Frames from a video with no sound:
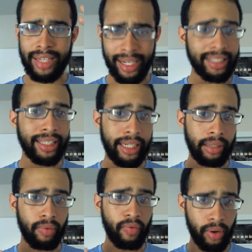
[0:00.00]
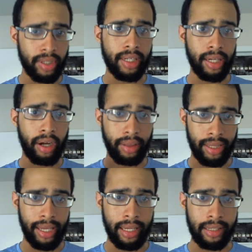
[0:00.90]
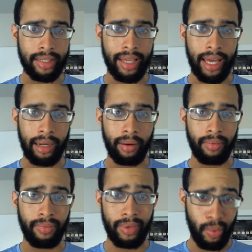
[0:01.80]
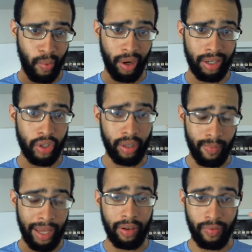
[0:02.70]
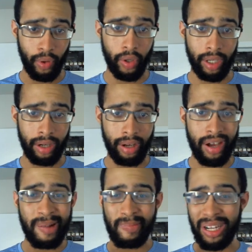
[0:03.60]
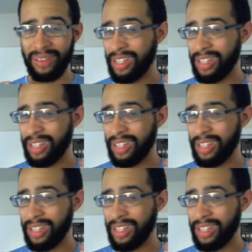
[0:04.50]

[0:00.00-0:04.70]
technically focusing on things that you want should make you feel good. But